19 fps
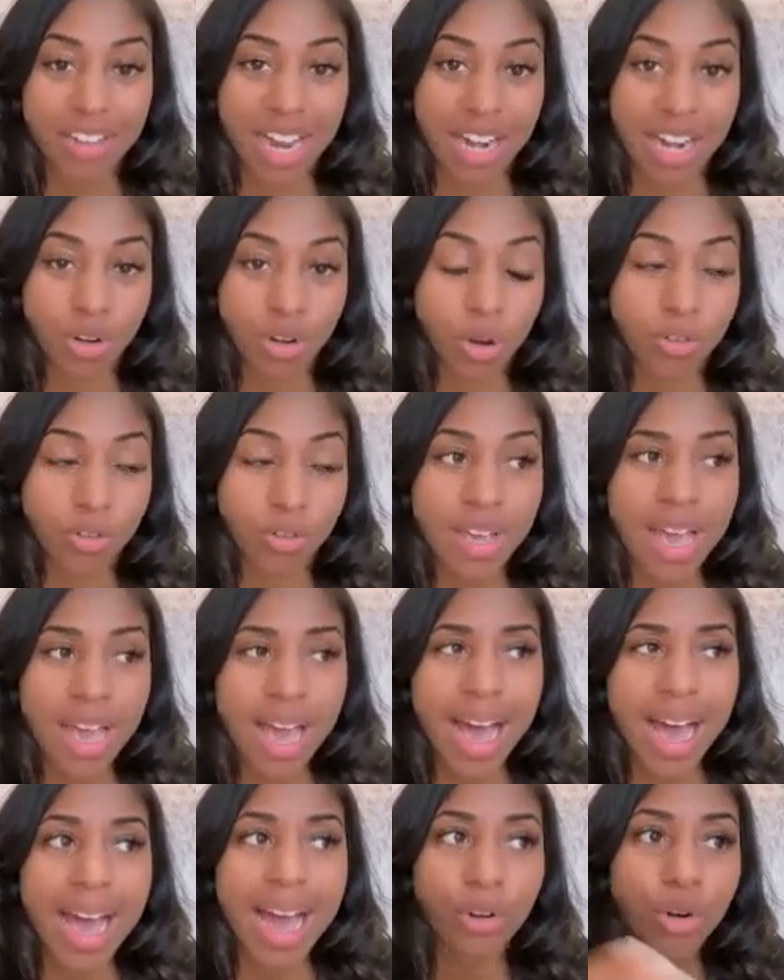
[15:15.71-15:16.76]
And I
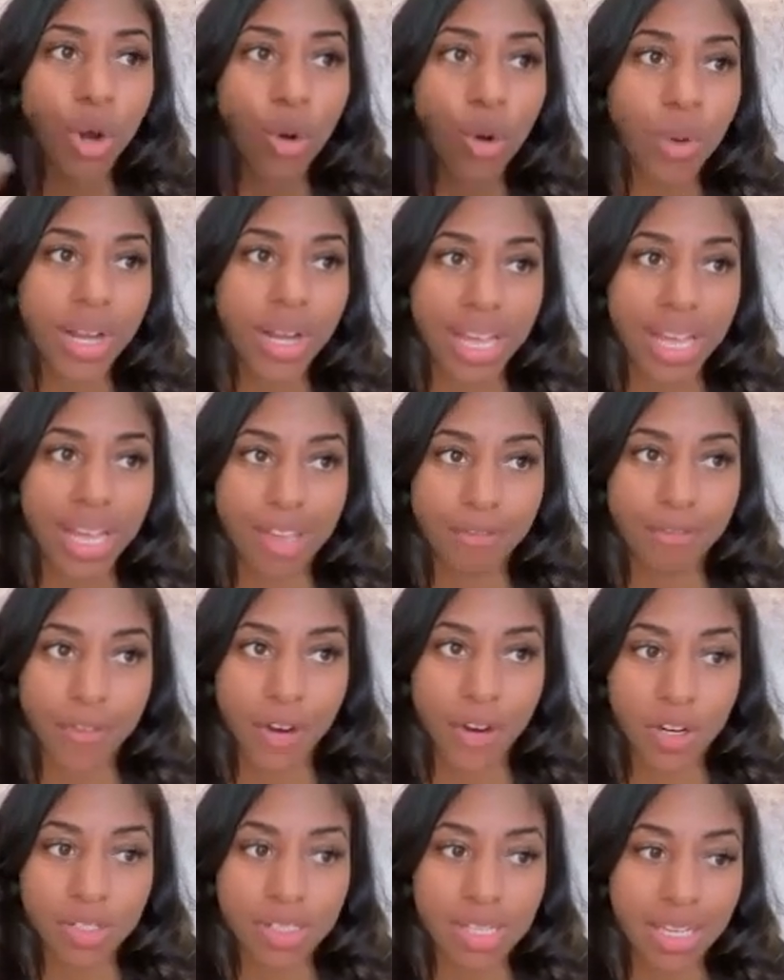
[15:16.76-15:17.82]
don't know what came
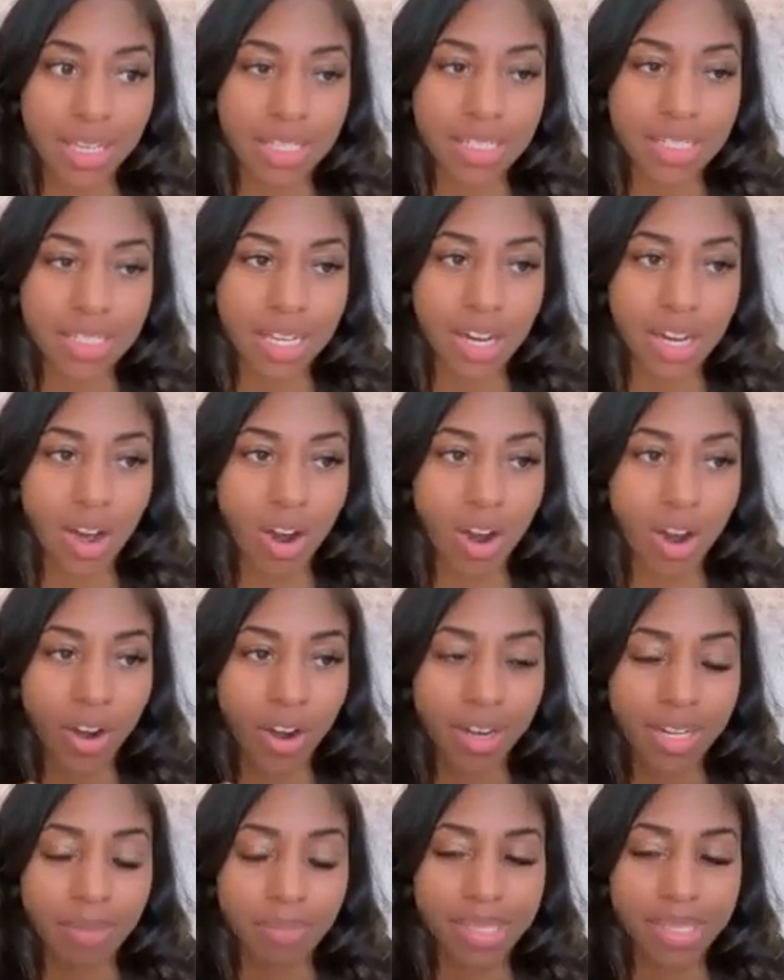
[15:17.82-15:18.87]
first. Like, is it
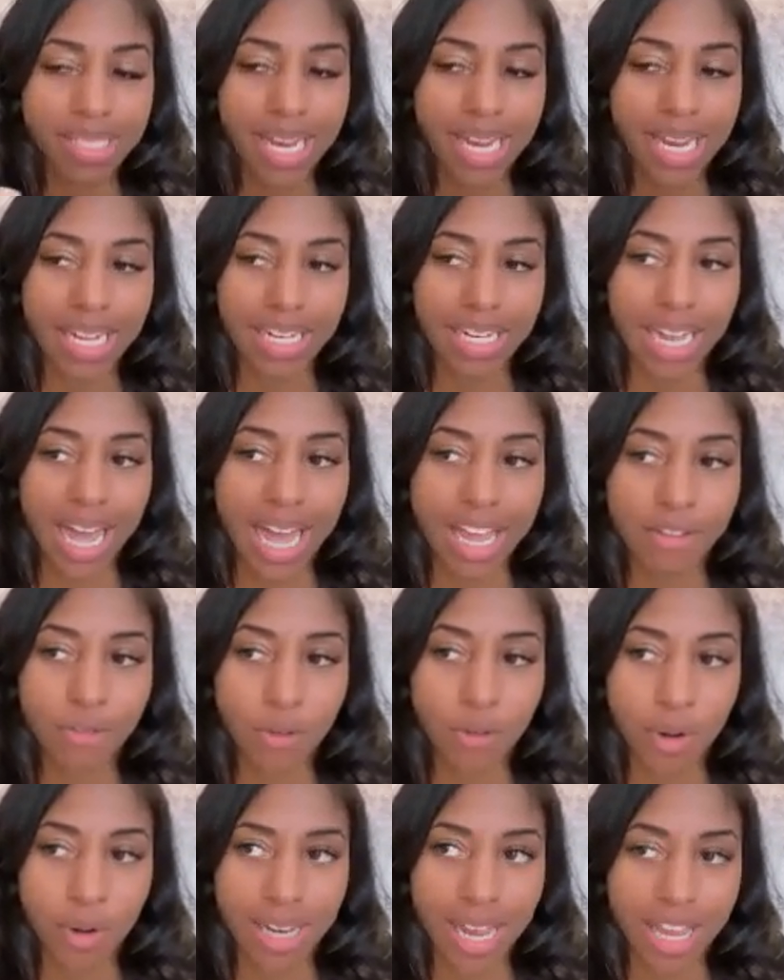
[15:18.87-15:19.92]
art imitating life
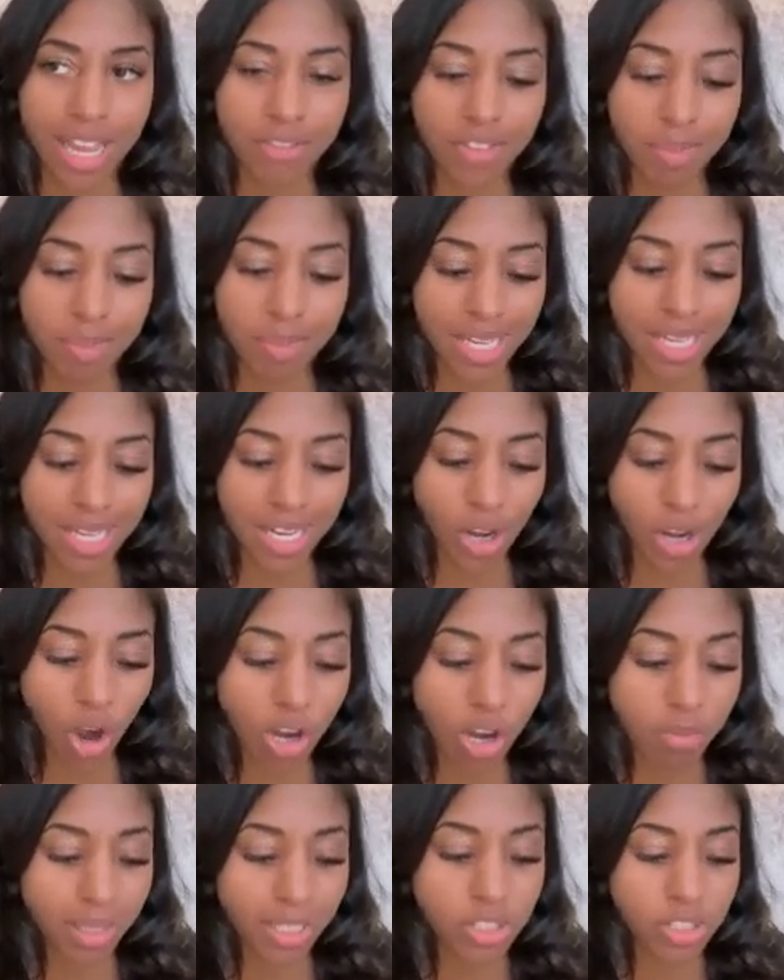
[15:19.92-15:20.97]
or life imitating
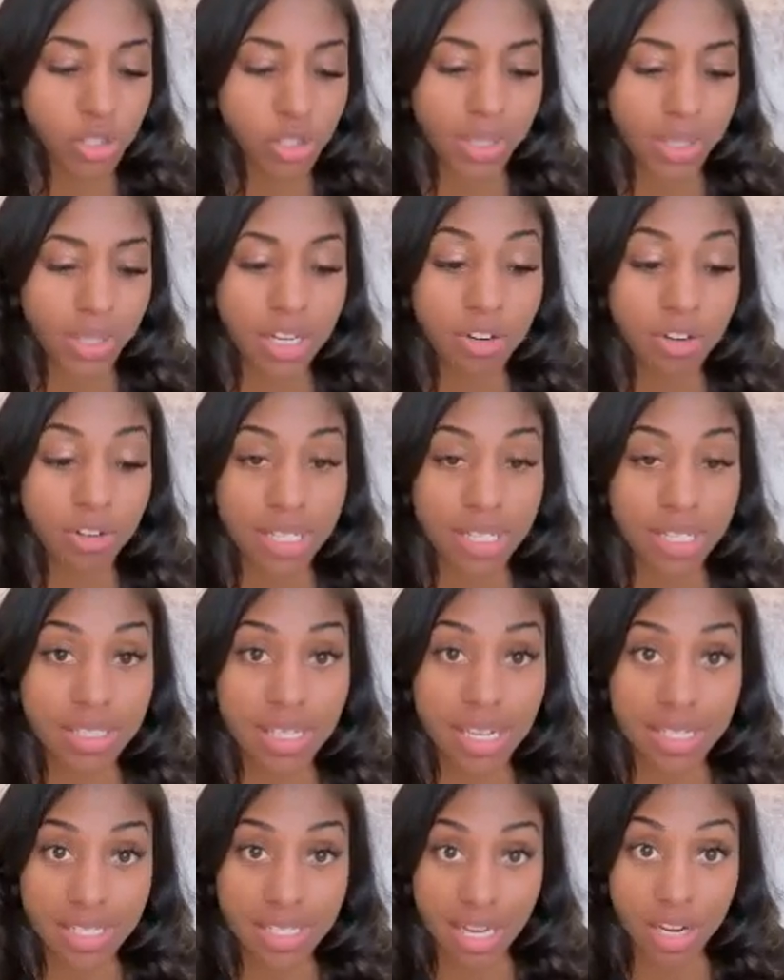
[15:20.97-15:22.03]
art? Because you hear these
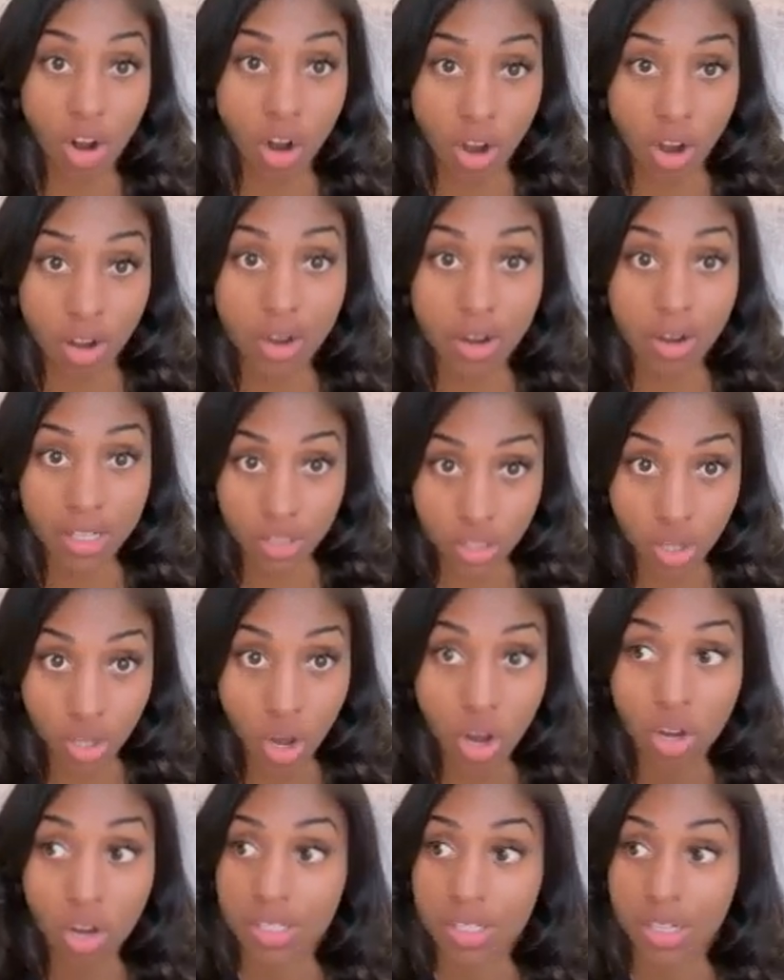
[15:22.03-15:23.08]
things in art, in
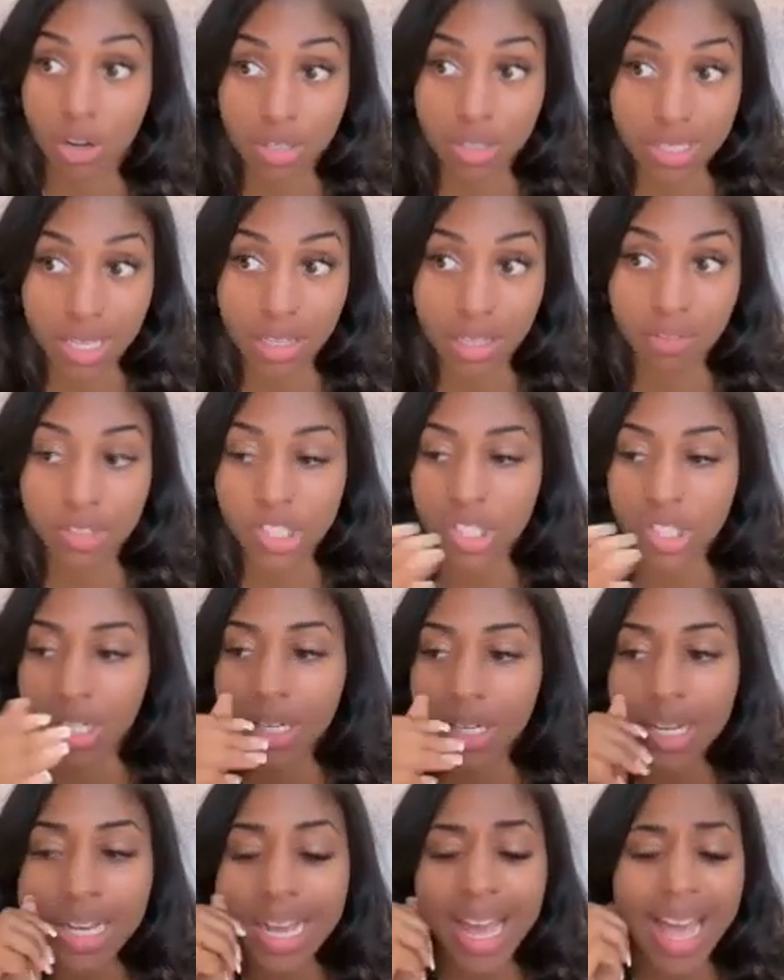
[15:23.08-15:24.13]
songs, on
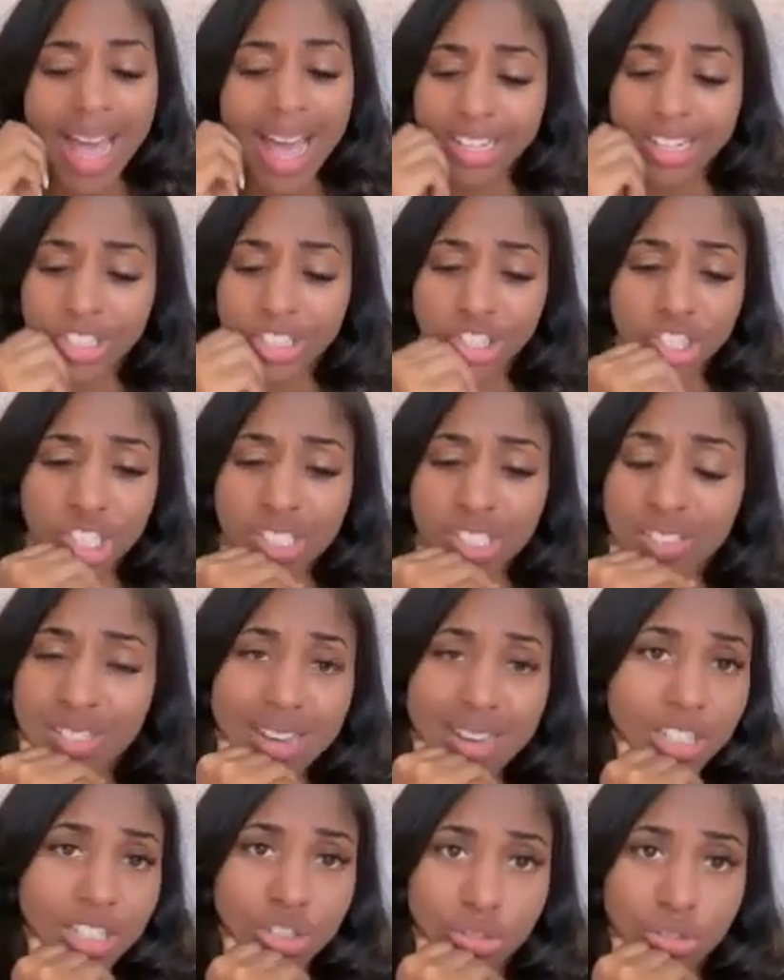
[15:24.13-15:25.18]
television, and it's just
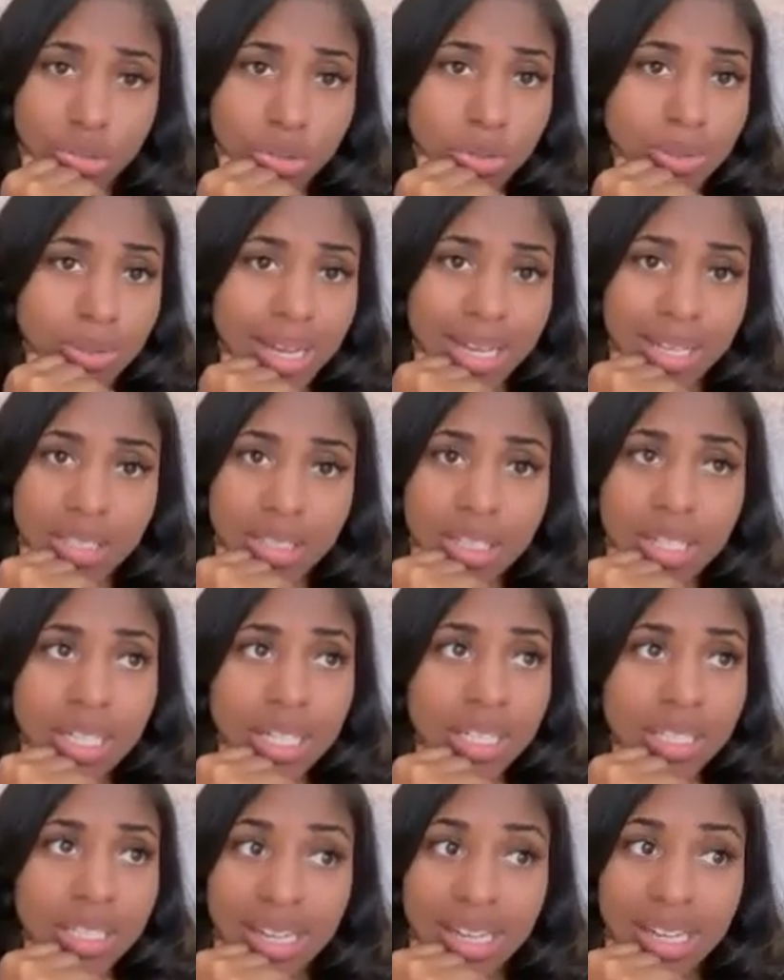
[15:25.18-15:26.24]
not true. Like,
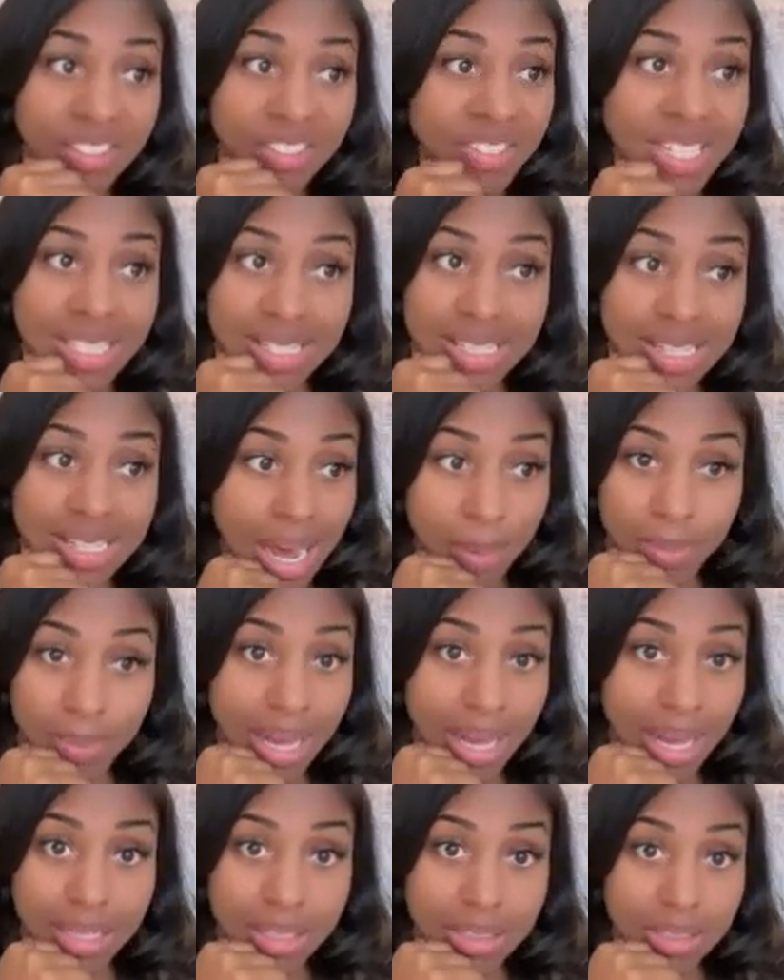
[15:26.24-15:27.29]
love is not
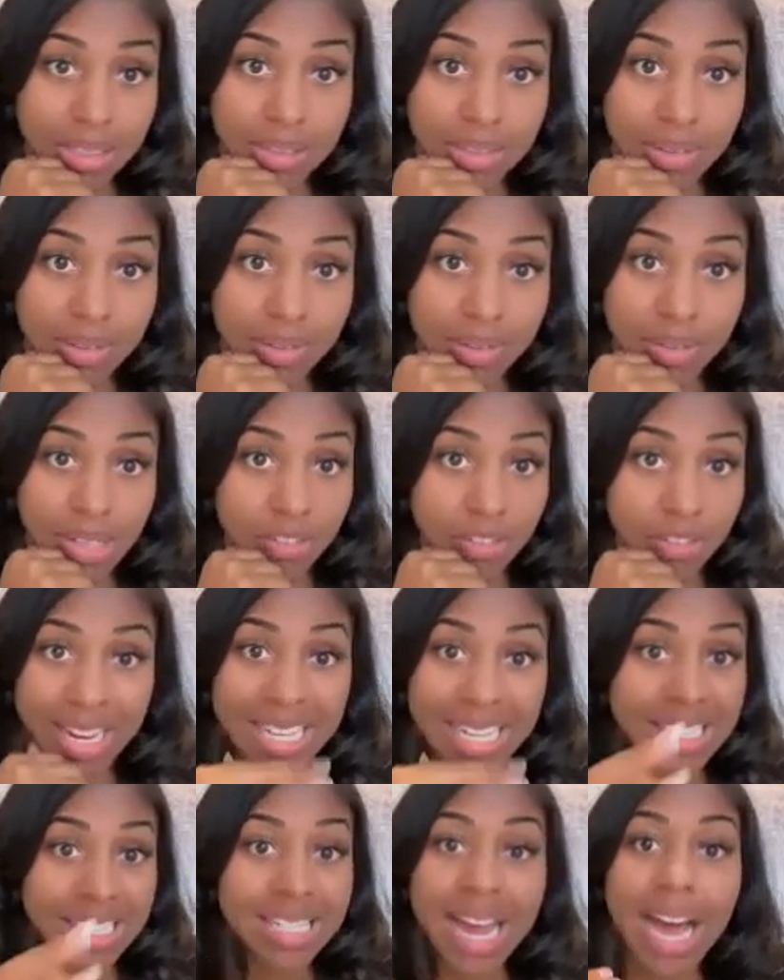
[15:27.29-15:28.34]
blind. Love,
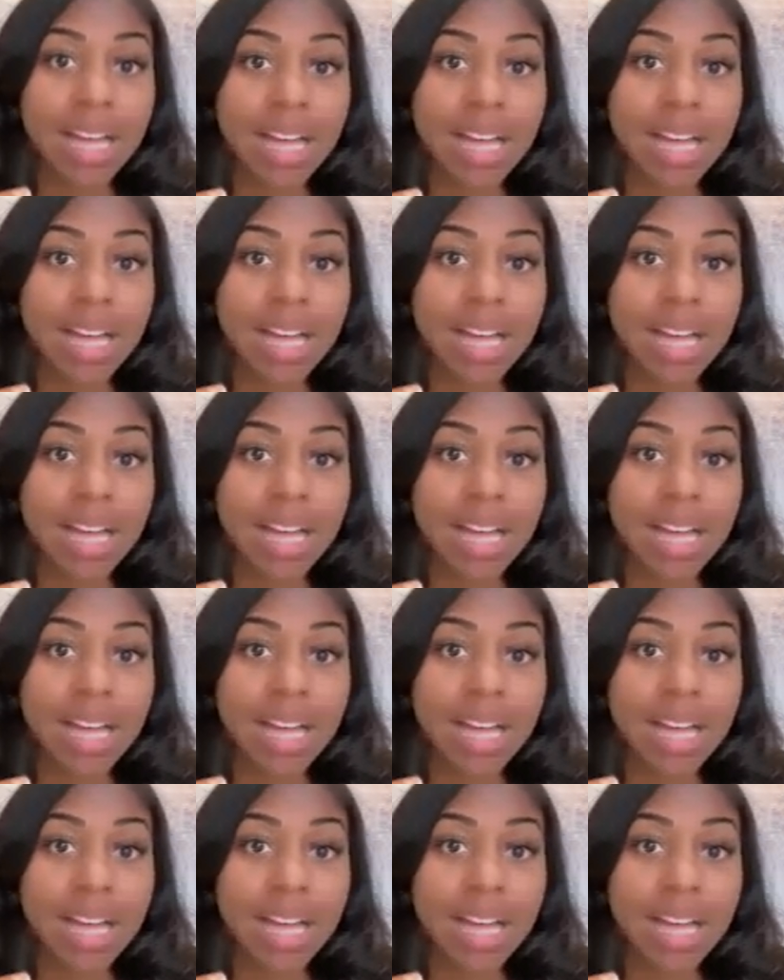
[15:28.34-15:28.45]
right? It's